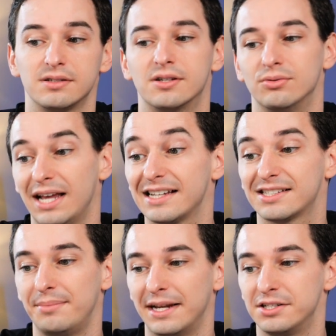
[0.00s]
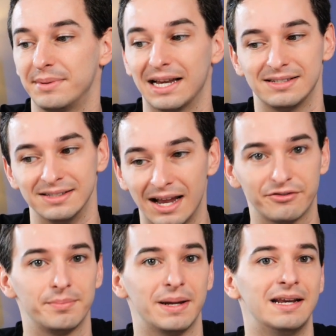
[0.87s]
So task management has
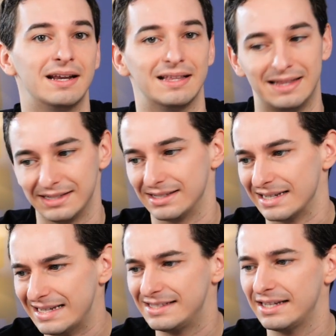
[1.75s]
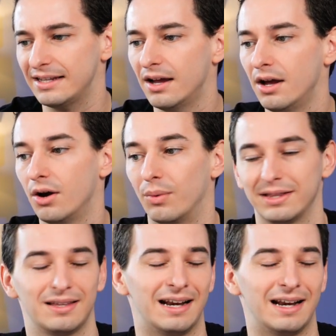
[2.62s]
never been this easy with,